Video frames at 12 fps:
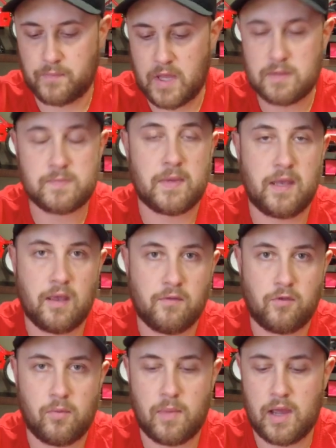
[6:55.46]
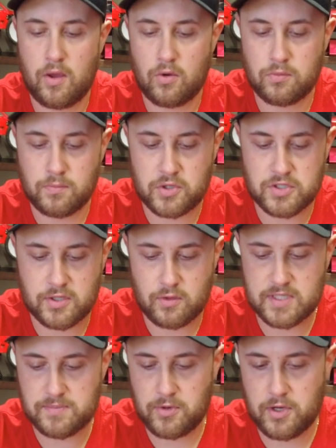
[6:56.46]
I'm speaking from my own personal
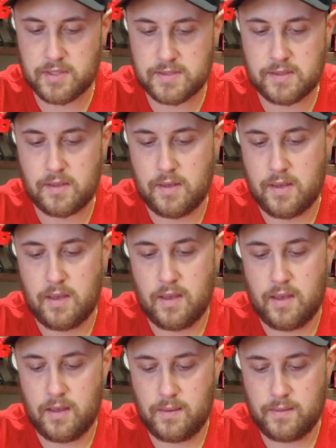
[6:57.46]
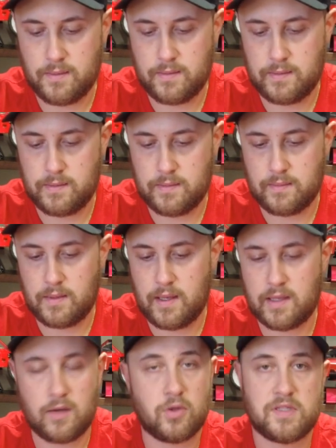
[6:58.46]
experience, and I
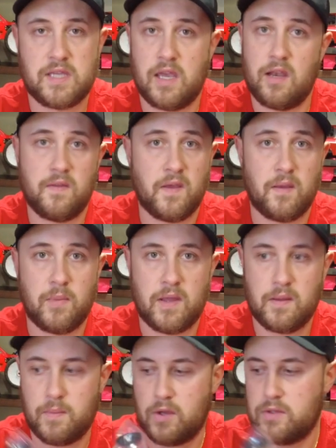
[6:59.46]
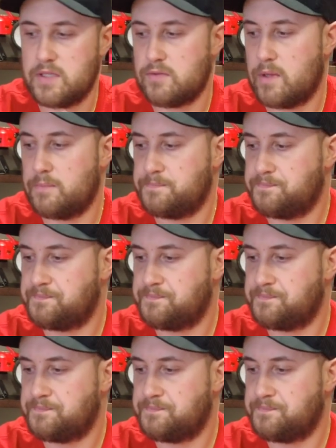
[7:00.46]
cannot say anything bad about this one.